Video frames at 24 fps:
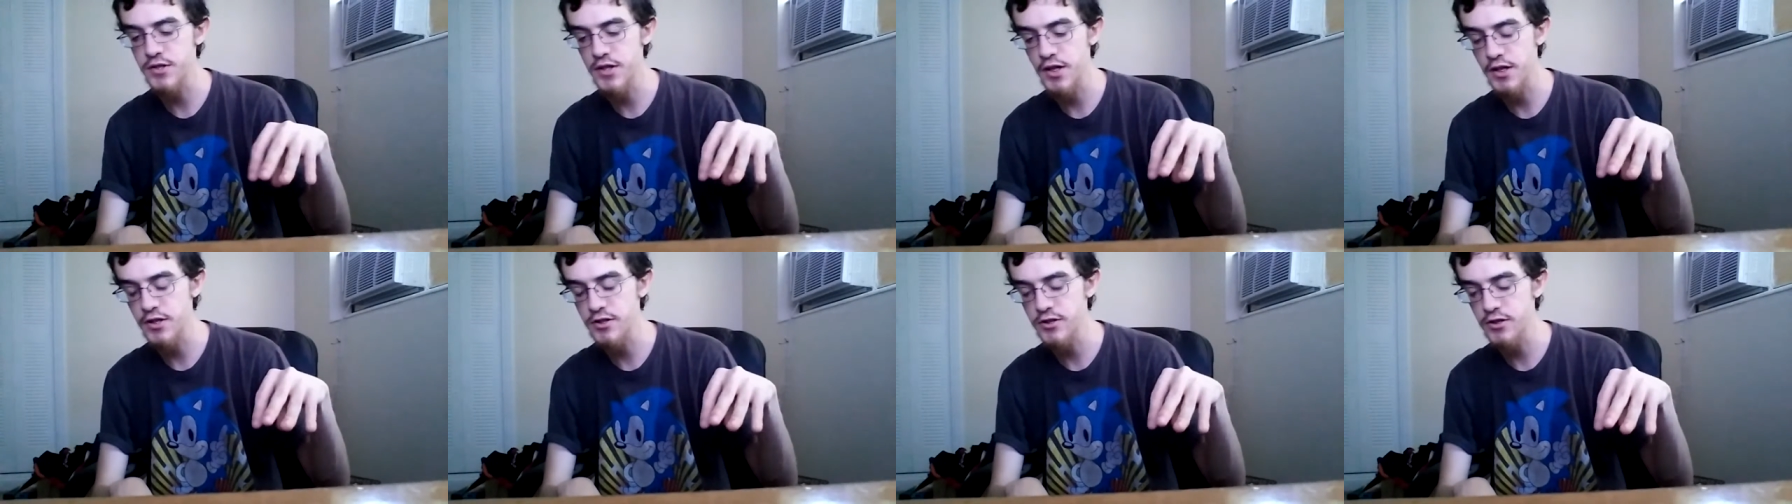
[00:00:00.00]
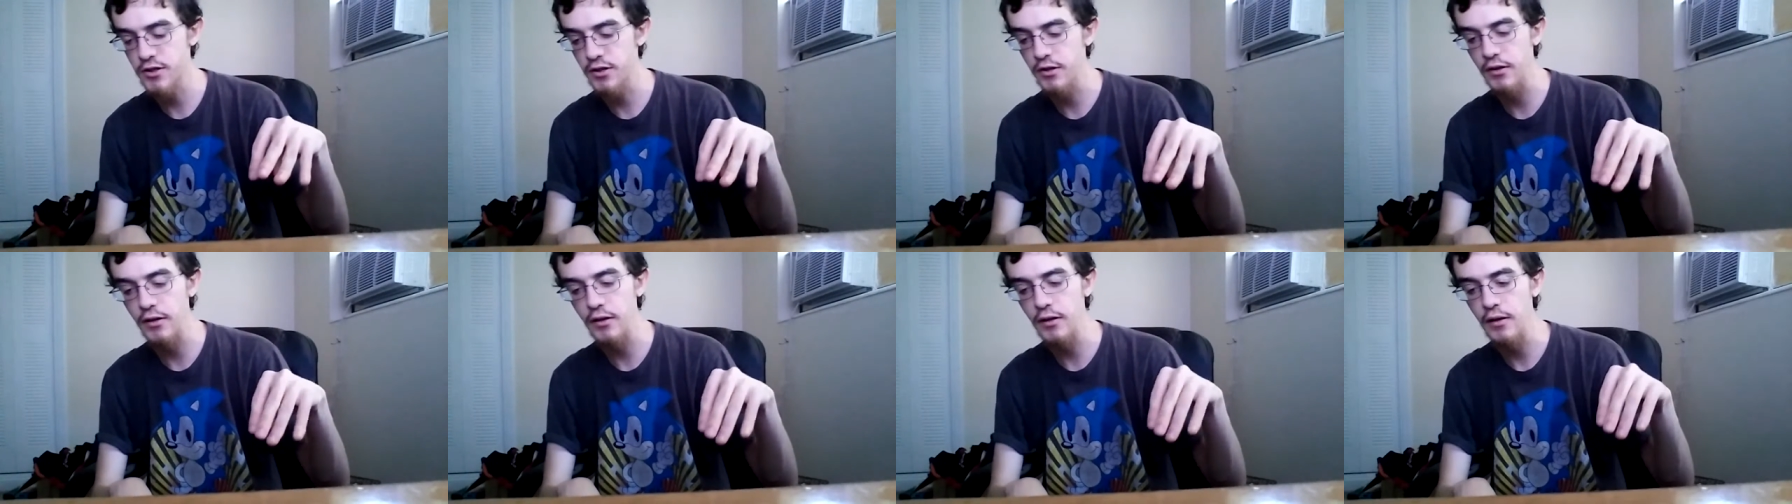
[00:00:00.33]

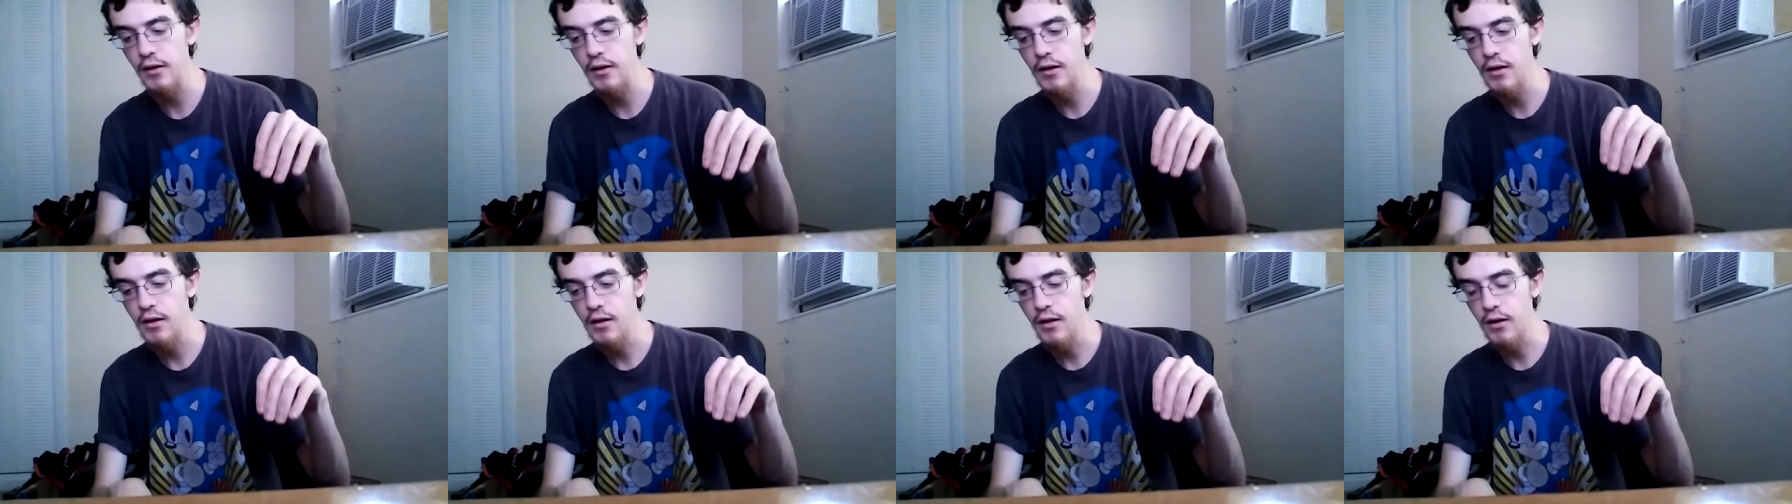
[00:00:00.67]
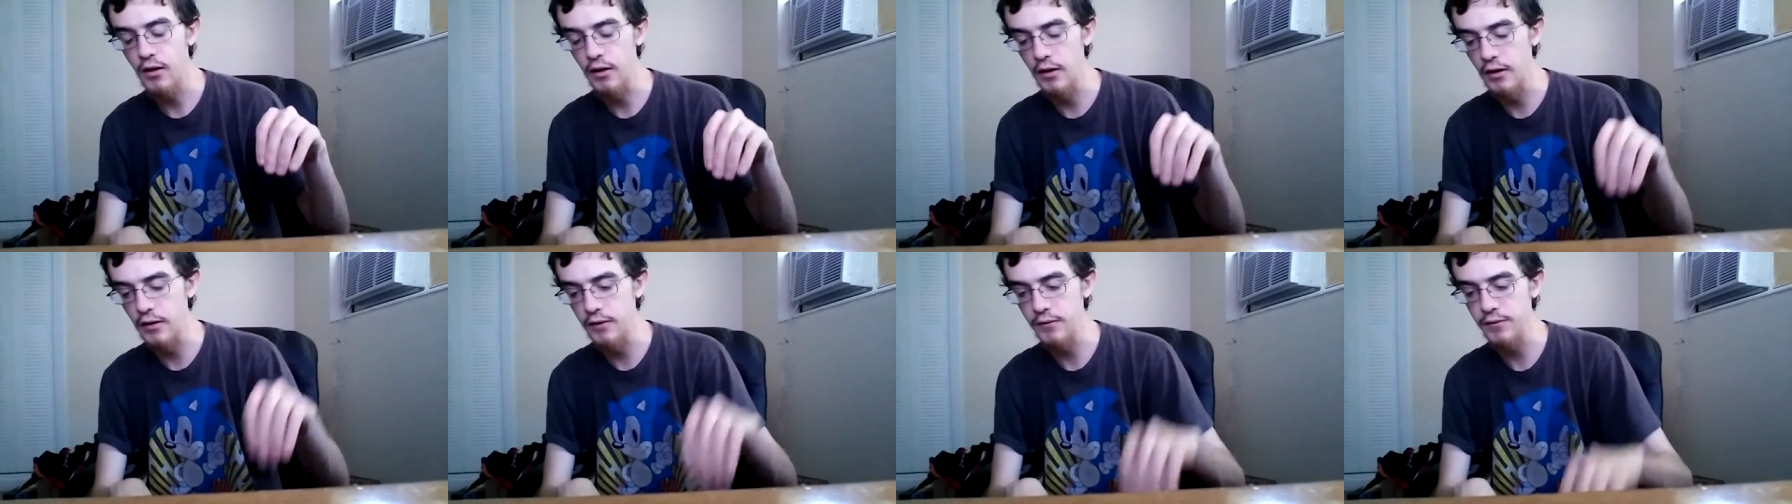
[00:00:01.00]
section
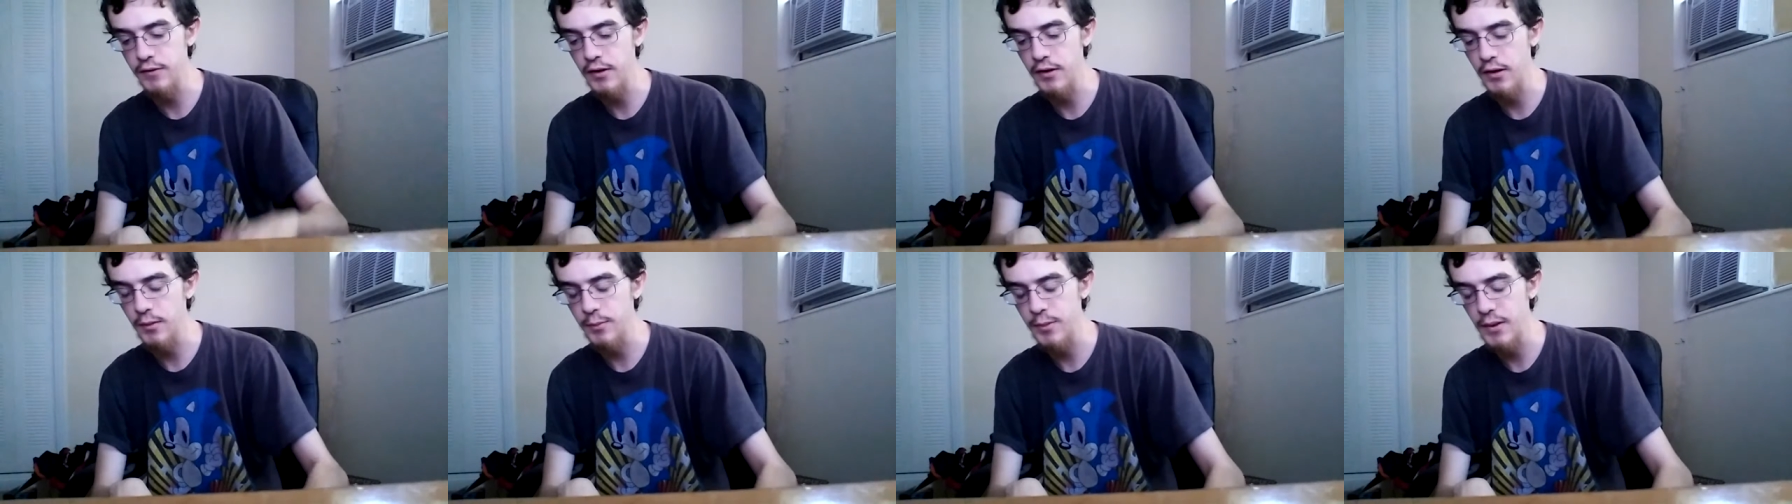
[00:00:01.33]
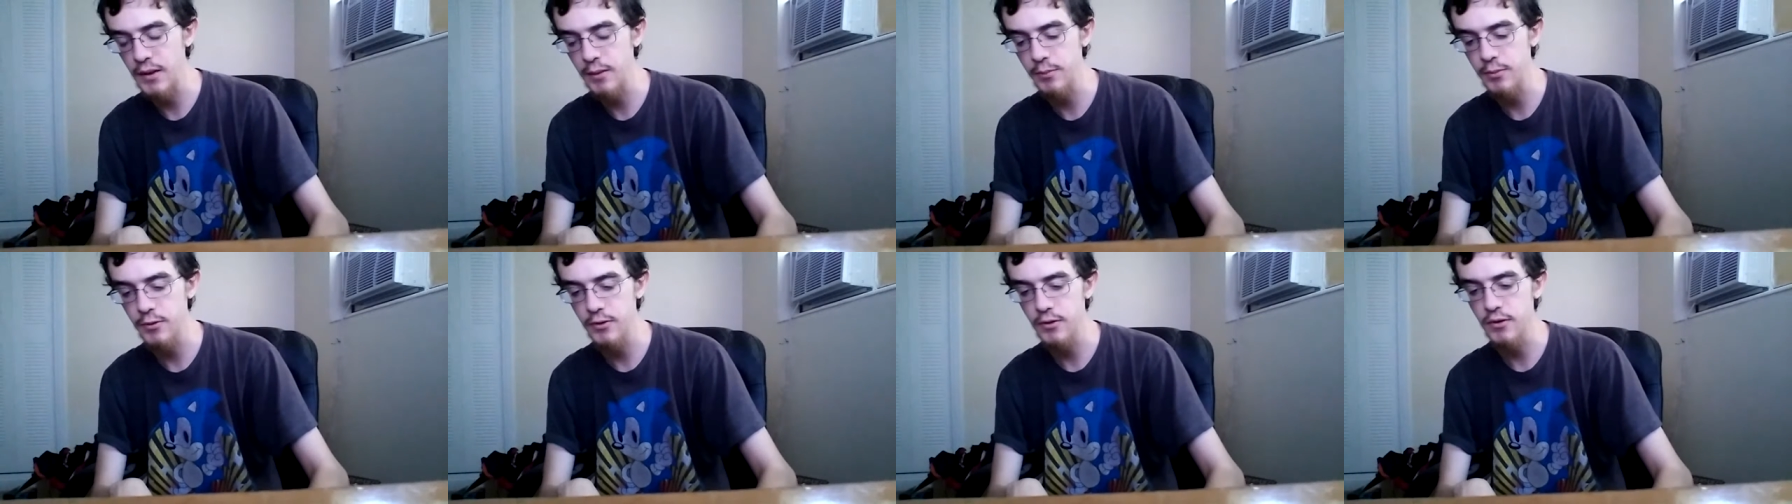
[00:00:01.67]
of
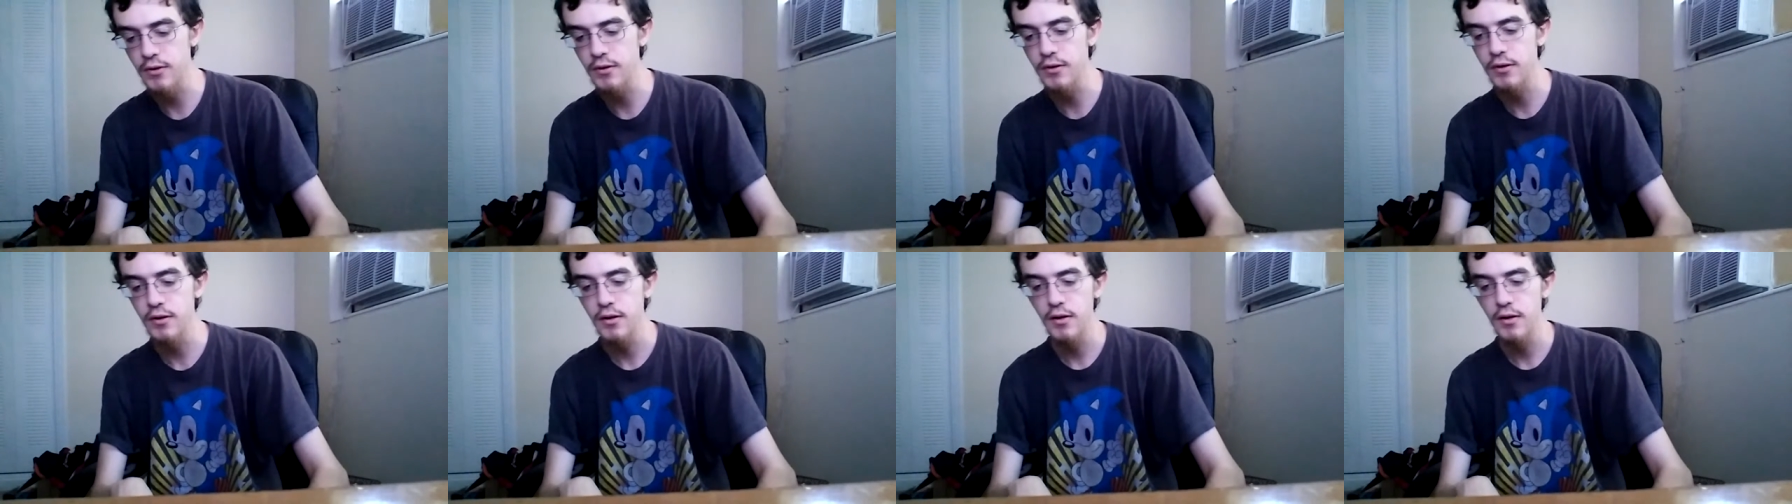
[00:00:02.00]
people.